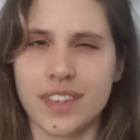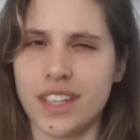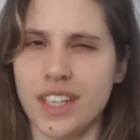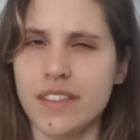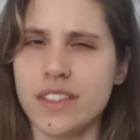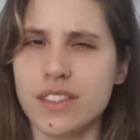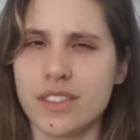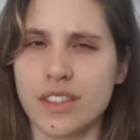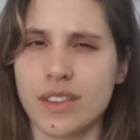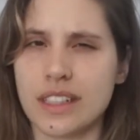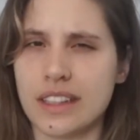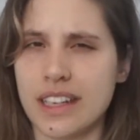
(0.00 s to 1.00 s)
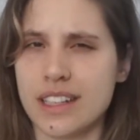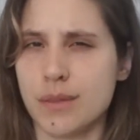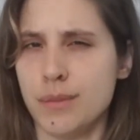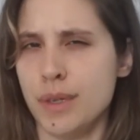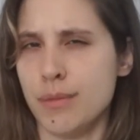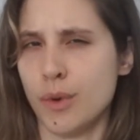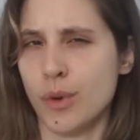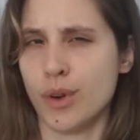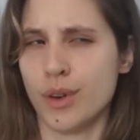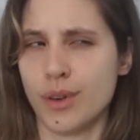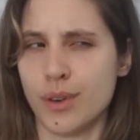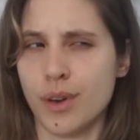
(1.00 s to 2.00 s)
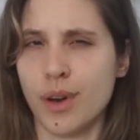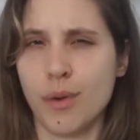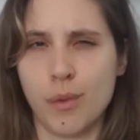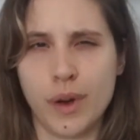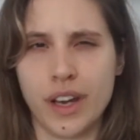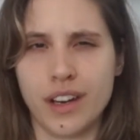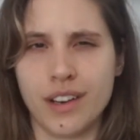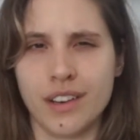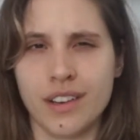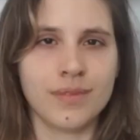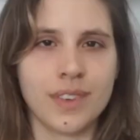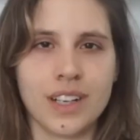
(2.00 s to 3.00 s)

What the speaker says: Even so, I'd like to be more aware.